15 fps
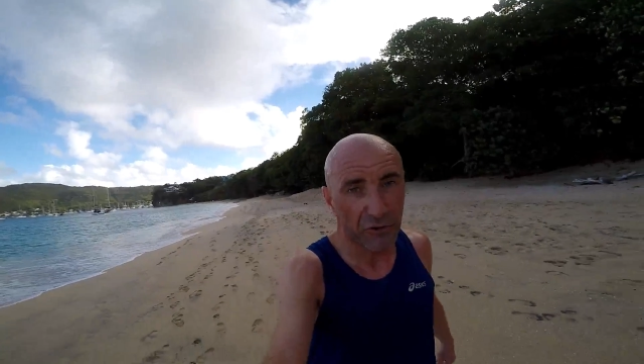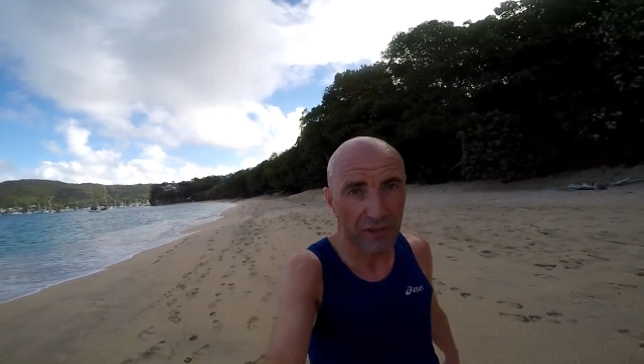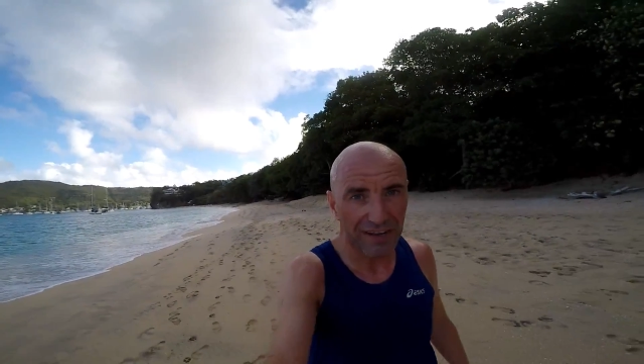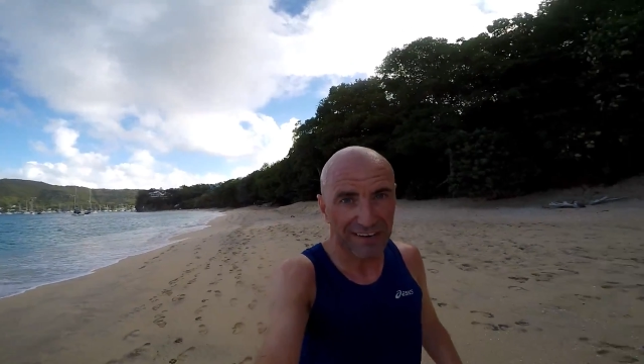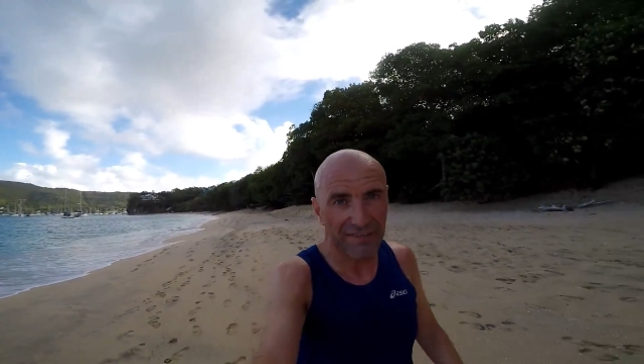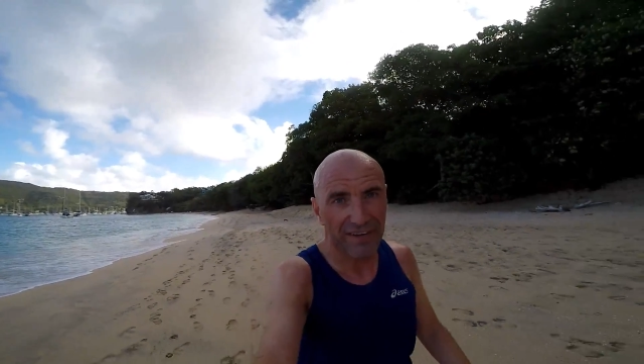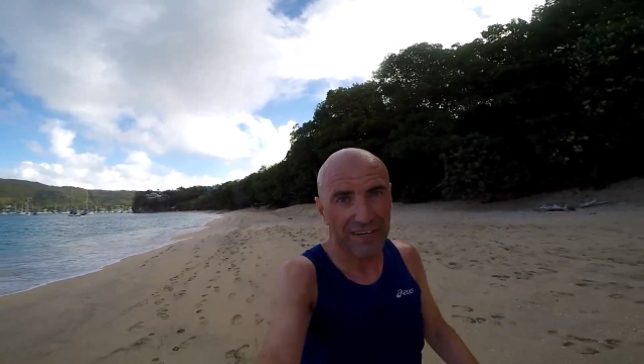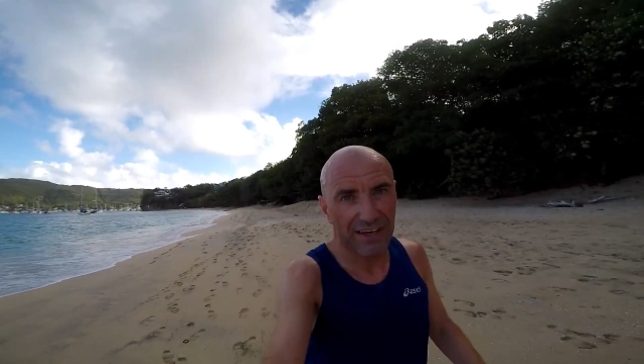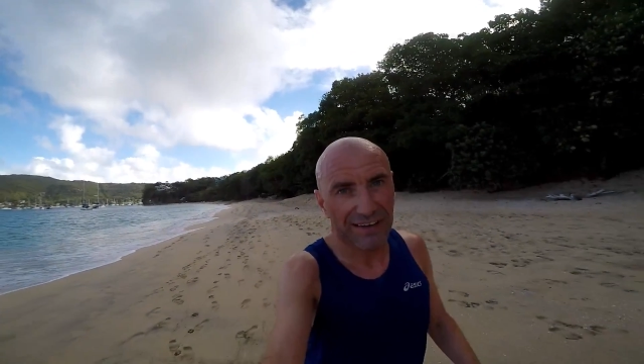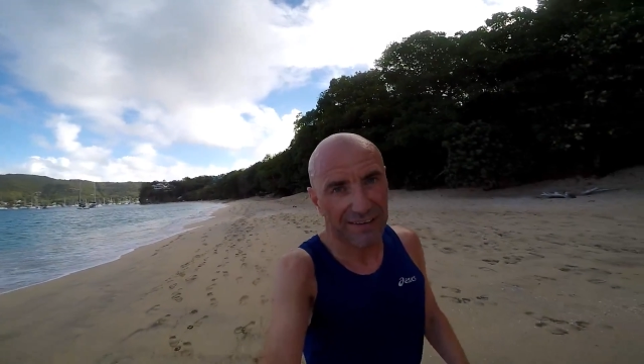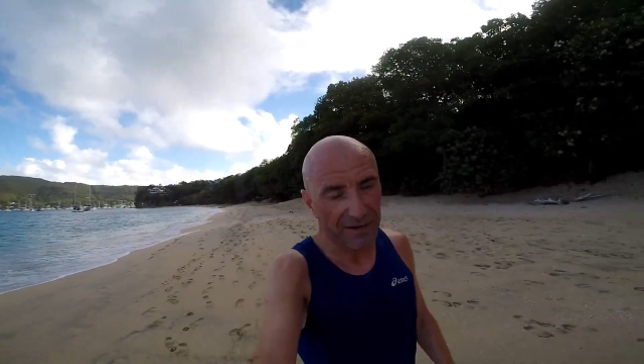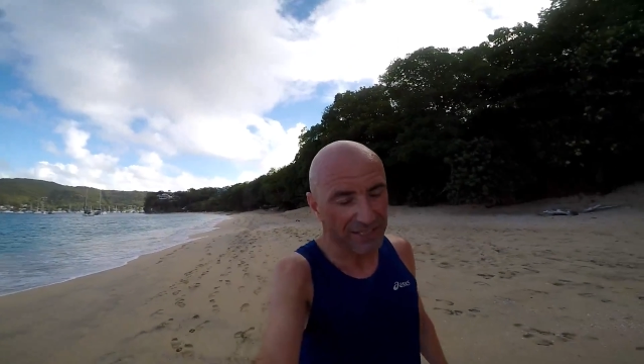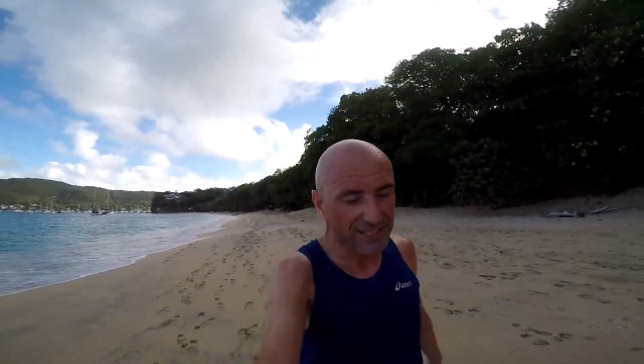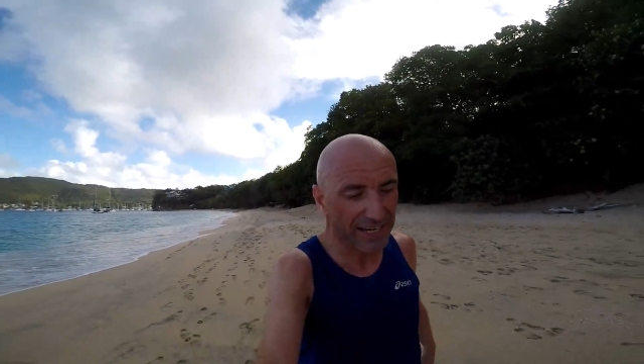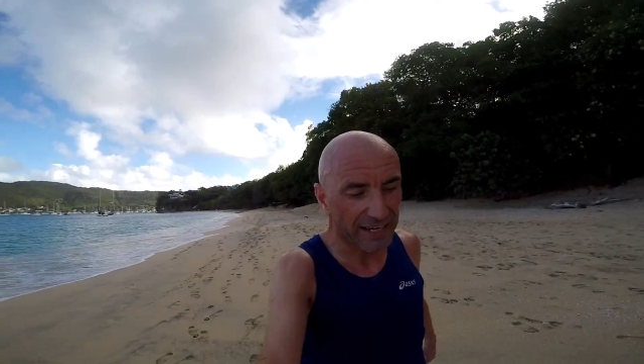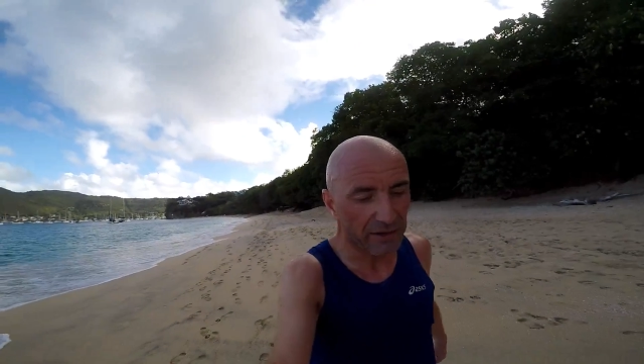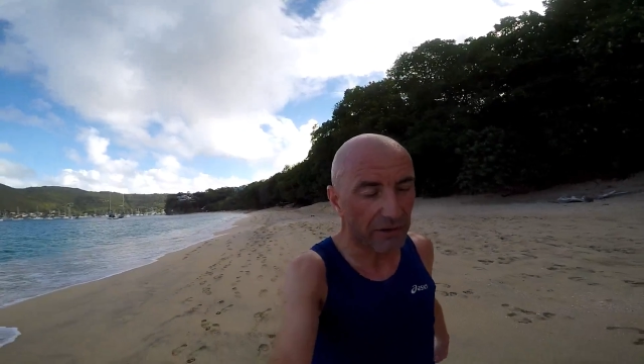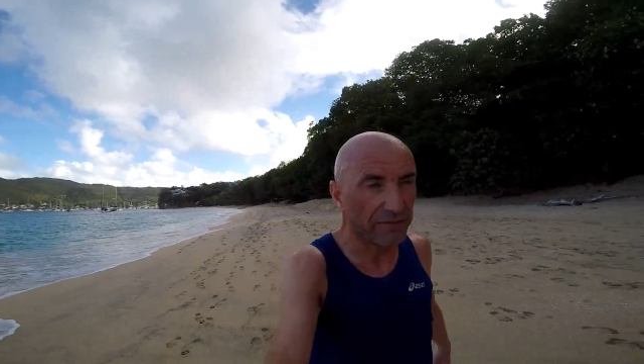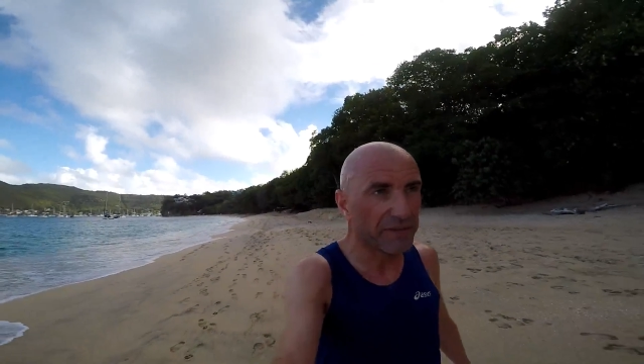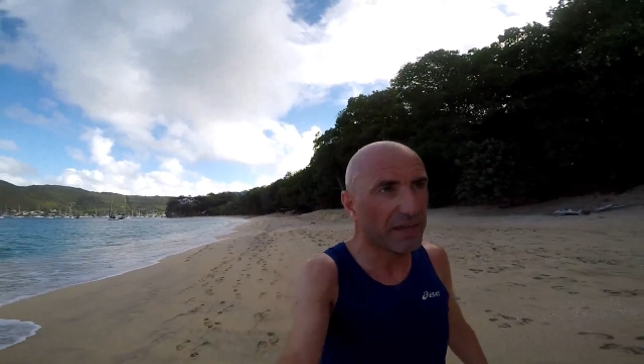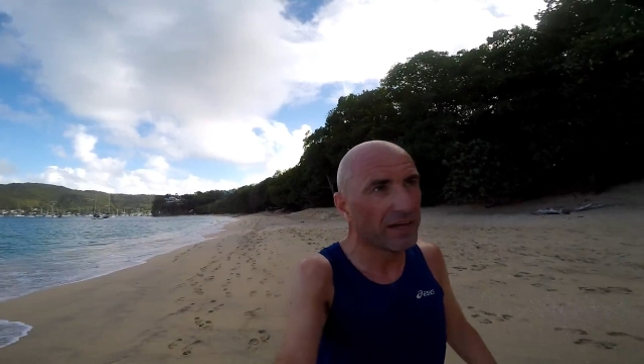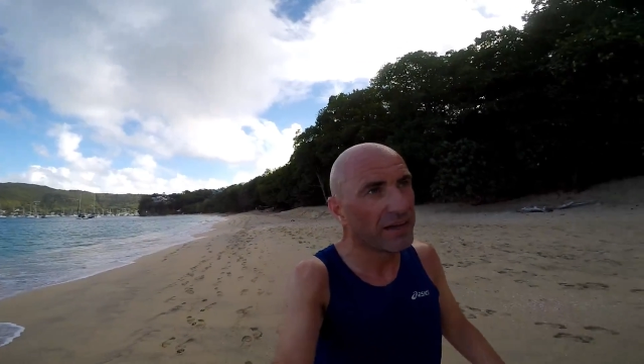those videos where I take you on
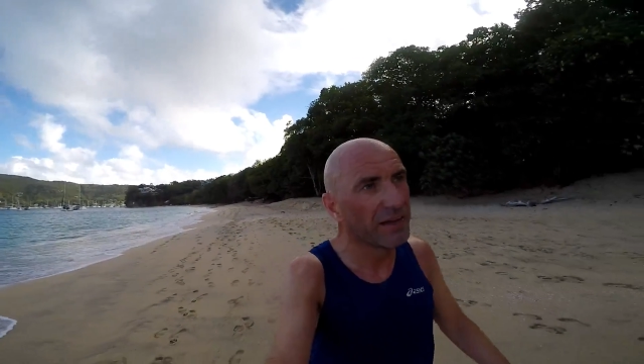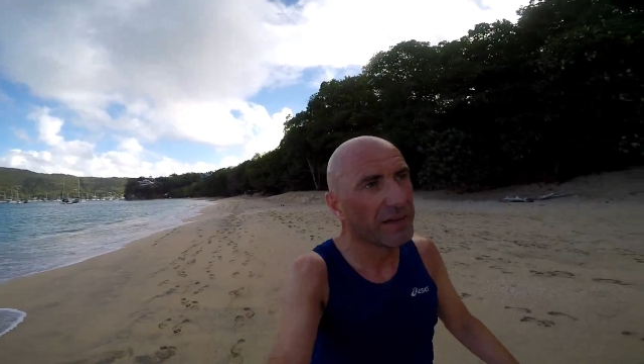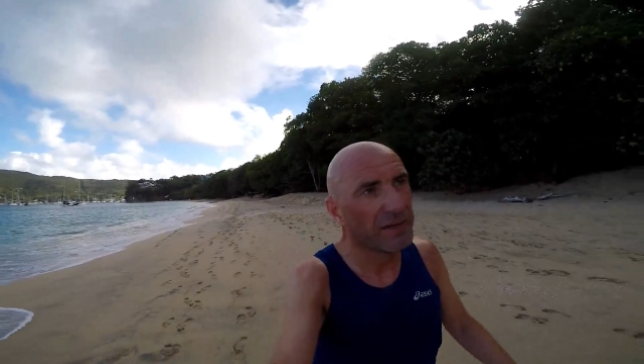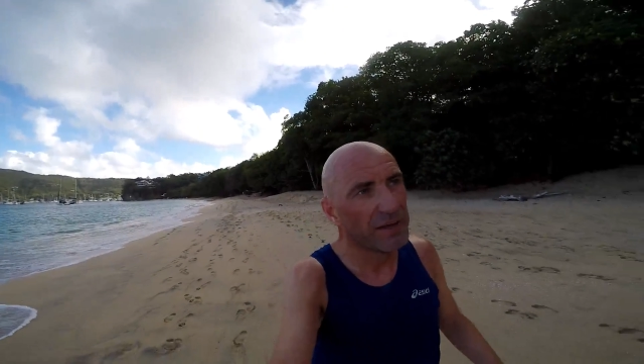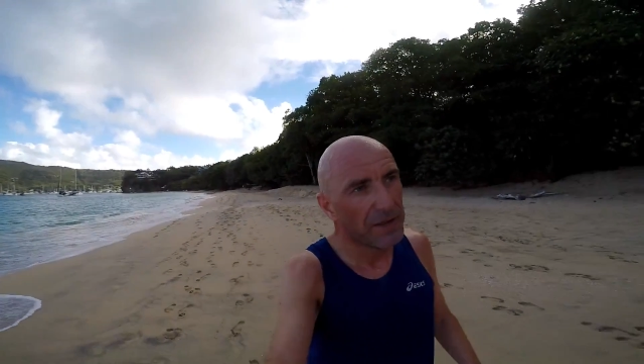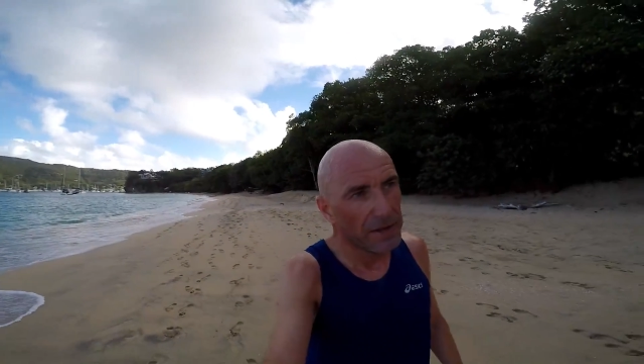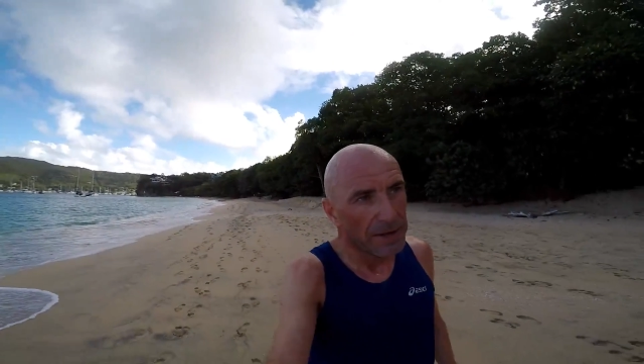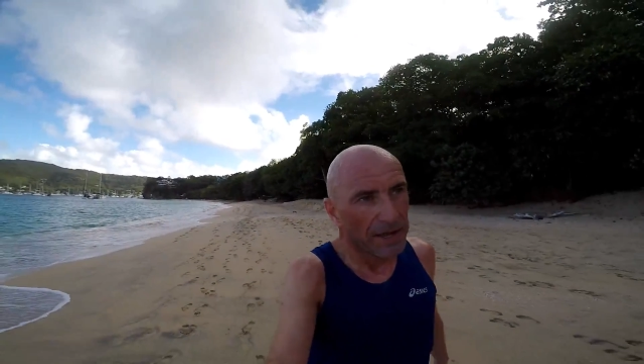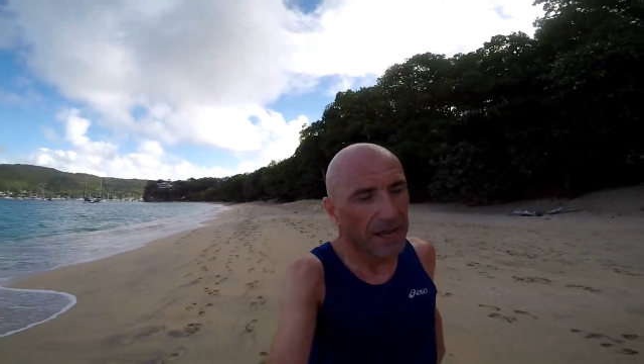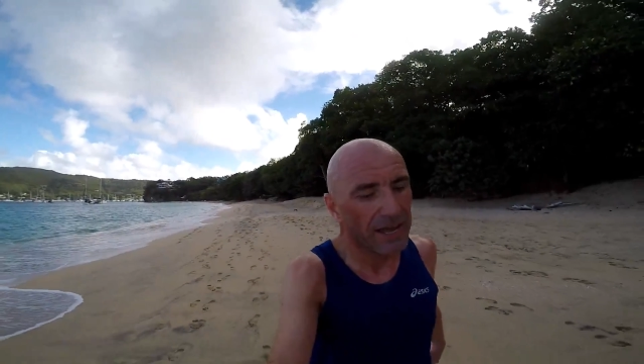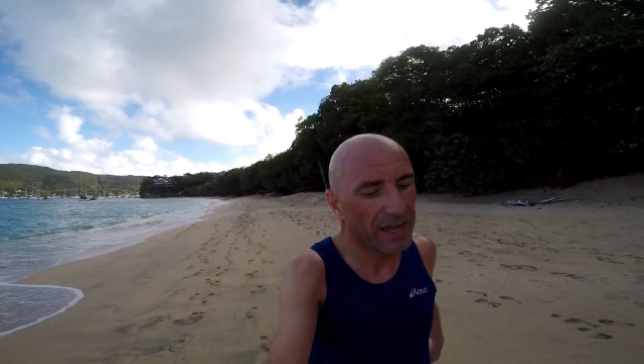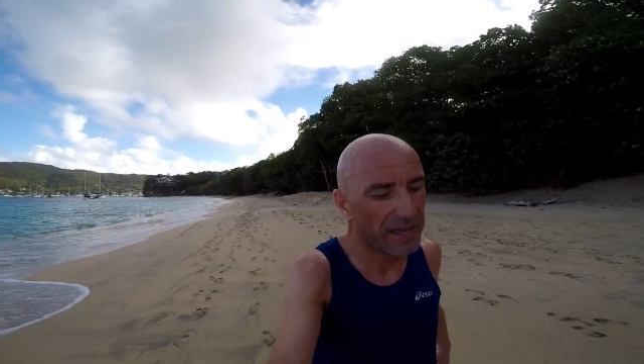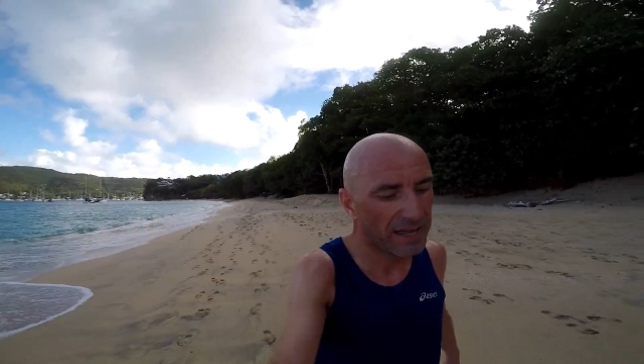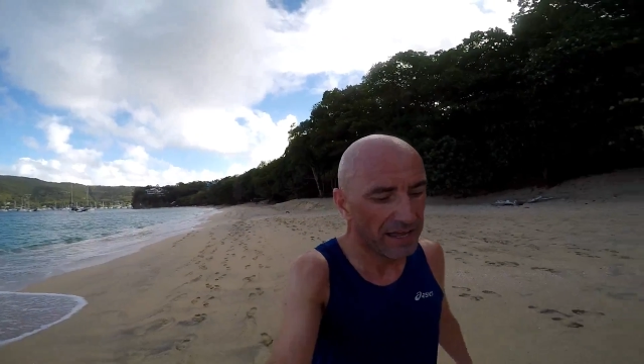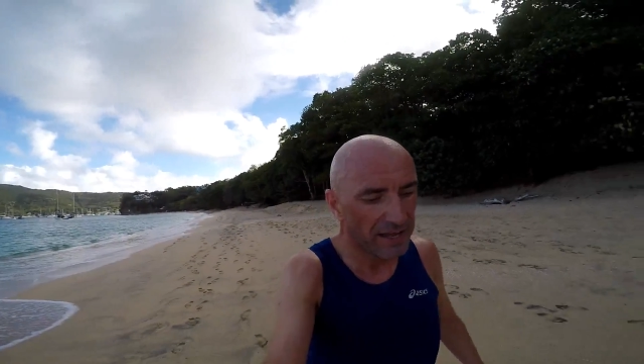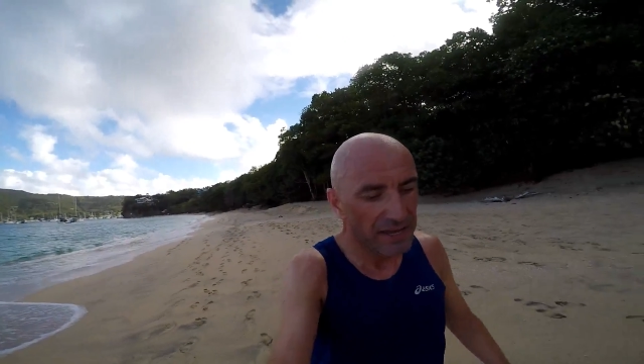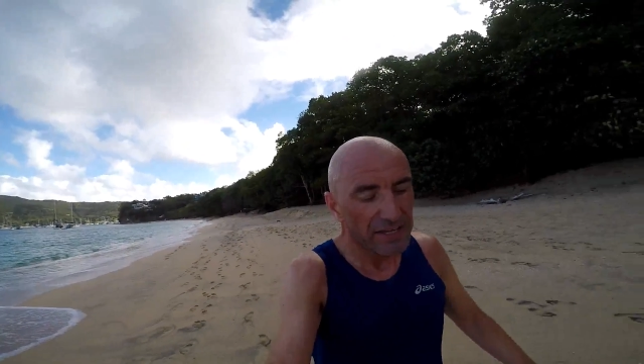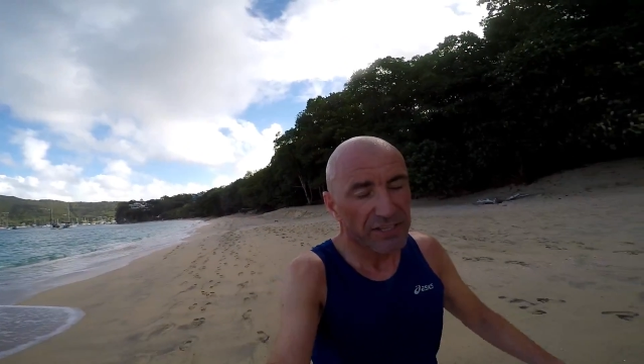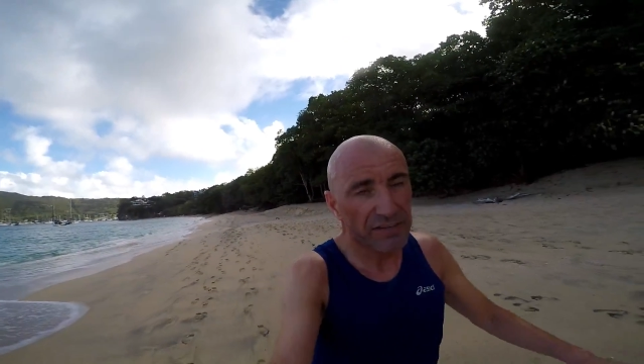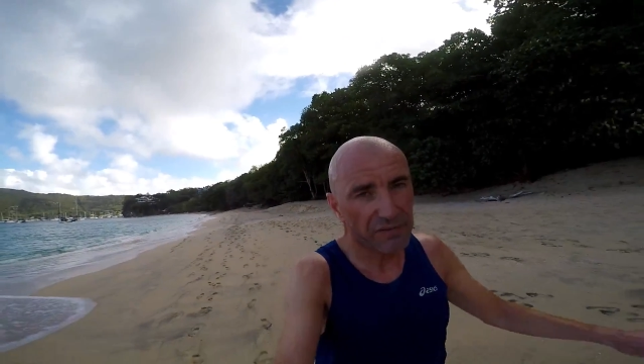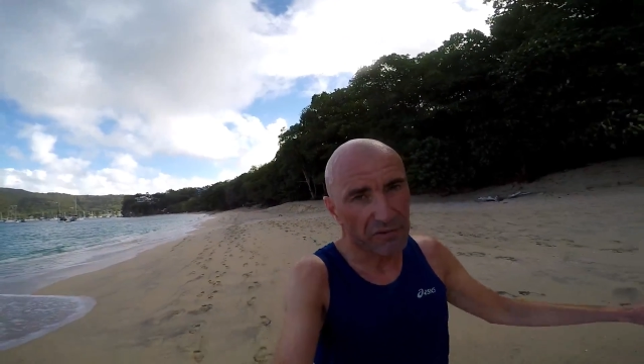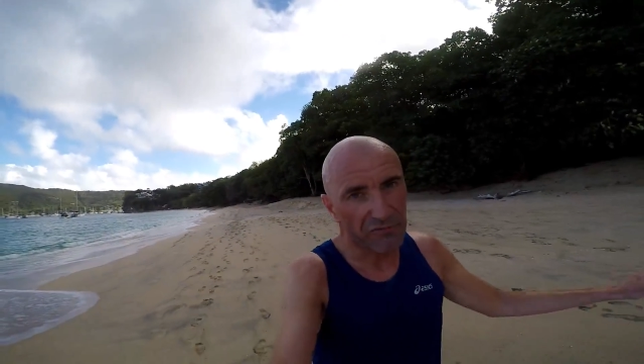different